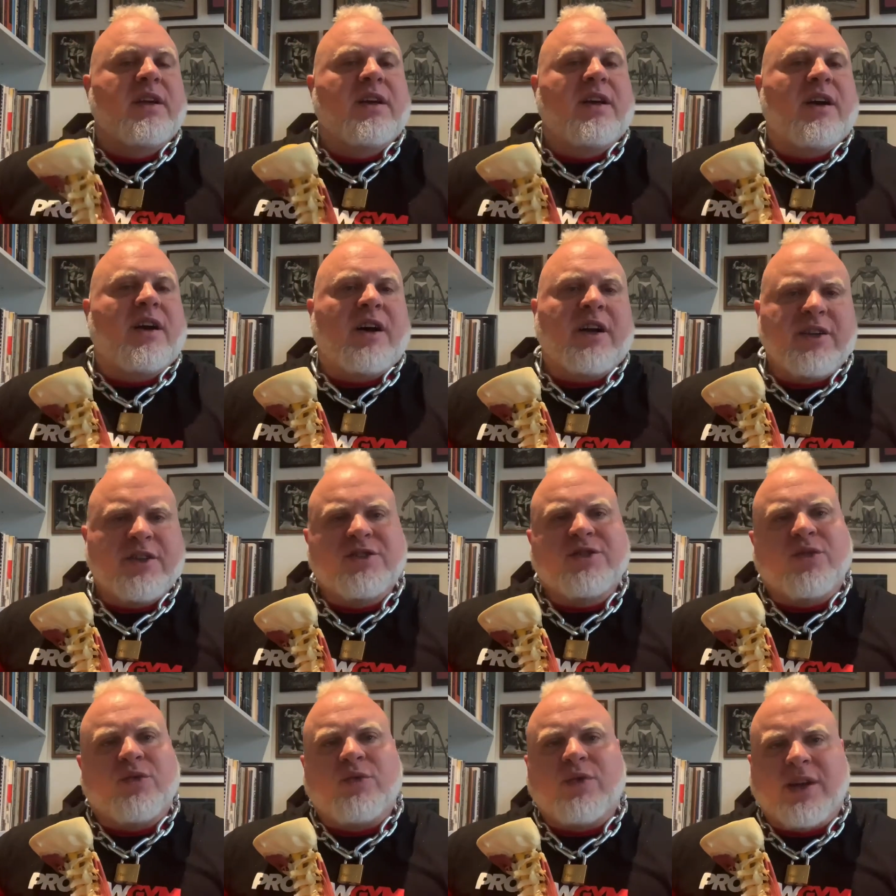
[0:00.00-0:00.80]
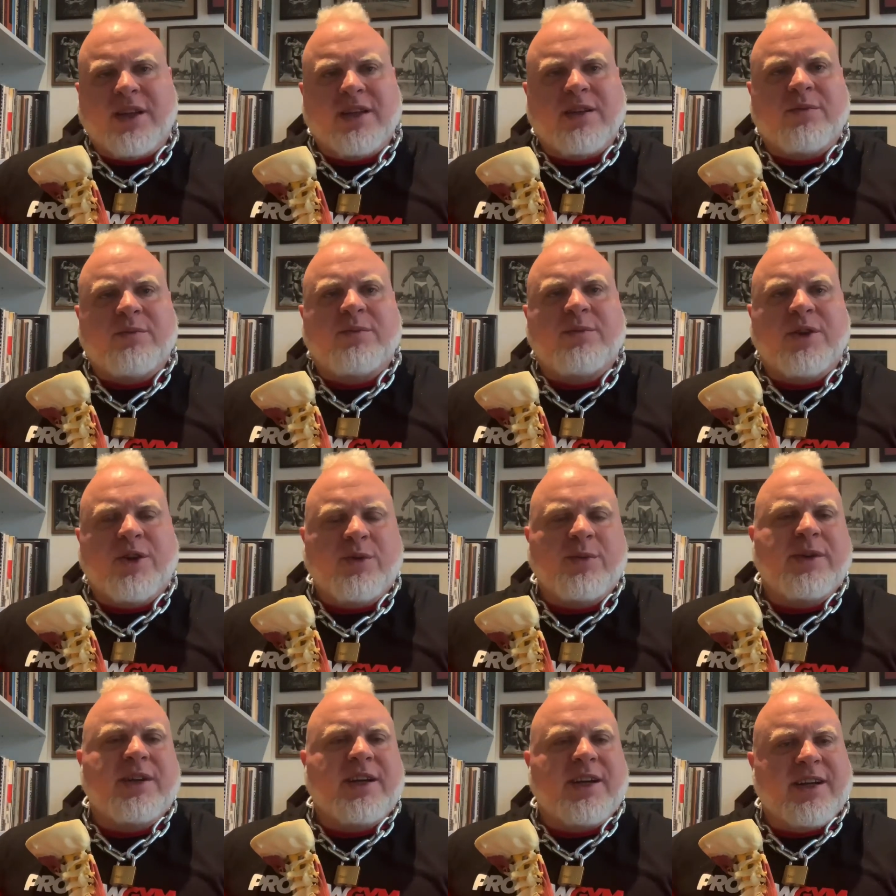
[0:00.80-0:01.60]
I used to run the
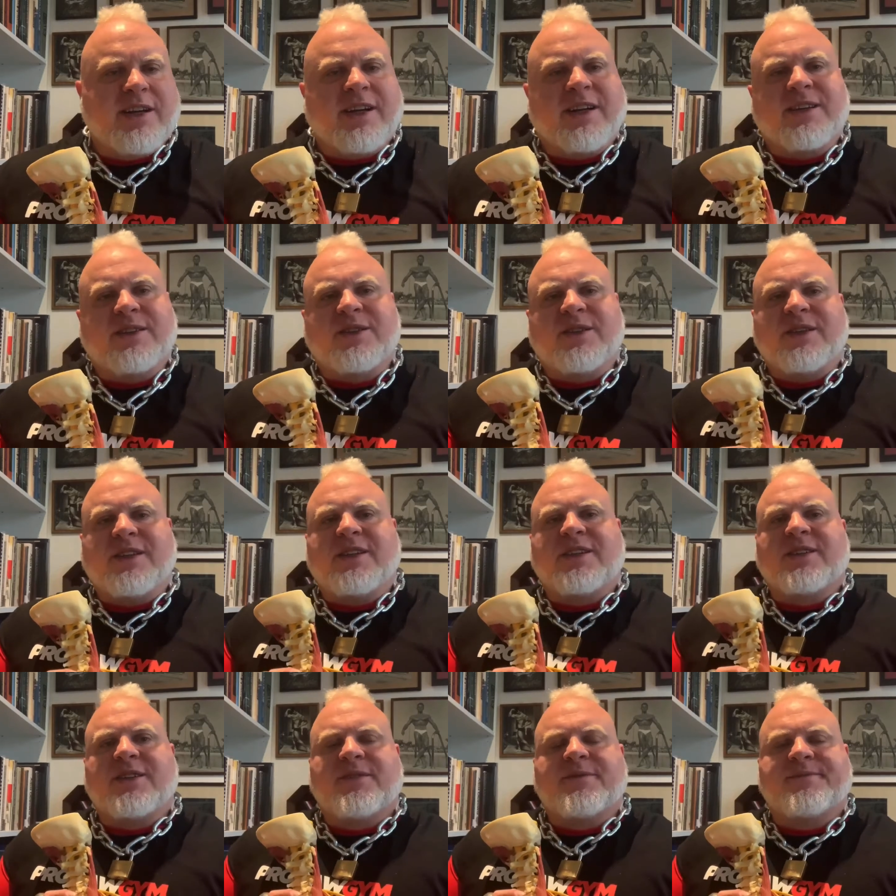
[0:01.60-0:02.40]
Melbourne Headache Clinic.